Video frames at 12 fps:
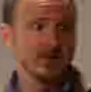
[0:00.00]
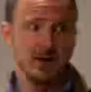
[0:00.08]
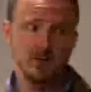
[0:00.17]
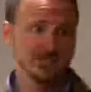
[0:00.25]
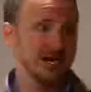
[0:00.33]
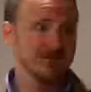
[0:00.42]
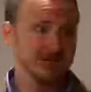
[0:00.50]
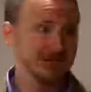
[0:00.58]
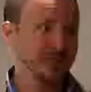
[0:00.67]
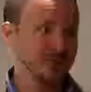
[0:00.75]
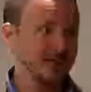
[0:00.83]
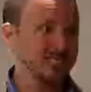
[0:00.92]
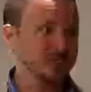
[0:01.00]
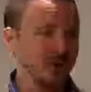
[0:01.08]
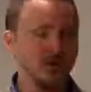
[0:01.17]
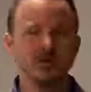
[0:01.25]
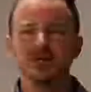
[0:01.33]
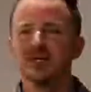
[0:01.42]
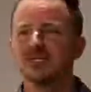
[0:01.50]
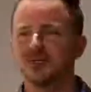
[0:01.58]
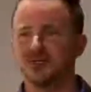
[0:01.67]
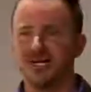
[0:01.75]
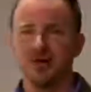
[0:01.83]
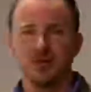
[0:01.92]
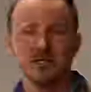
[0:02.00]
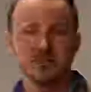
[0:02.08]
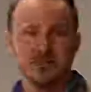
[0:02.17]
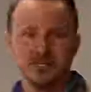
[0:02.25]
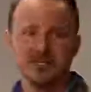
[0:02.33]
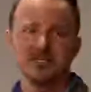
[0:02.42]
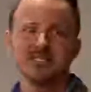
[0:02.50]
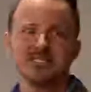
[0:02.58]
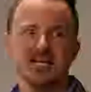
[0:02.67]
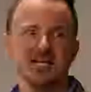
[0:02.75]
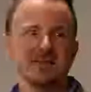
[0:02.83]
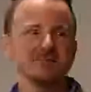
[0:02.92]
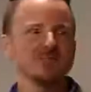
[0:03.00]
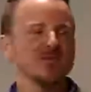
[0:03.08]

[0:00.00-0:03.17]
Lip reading: I was not very good at baseball. Turns out I was pretty good at selling.